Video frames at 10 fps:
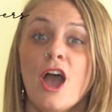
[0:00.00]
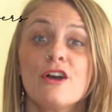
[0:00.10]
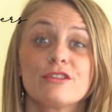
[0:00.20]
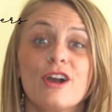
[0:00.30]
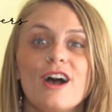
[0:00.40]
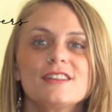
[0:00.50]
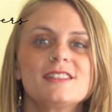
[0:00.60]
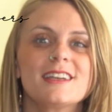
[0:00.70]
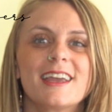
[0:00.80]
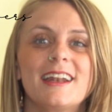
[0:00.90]
for us
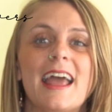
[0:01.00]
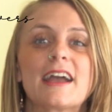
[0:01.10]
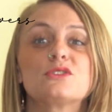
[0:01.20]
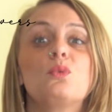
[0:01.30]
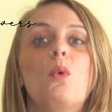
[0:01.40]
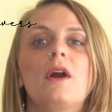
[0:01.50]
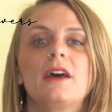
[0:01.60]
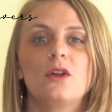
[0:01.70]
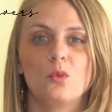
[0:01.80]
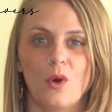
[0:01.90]
to connect
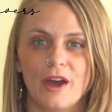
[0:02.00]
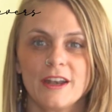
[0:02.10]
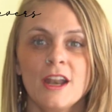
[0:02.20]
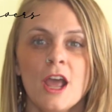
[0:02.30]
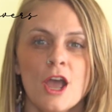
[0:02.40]
one-on-one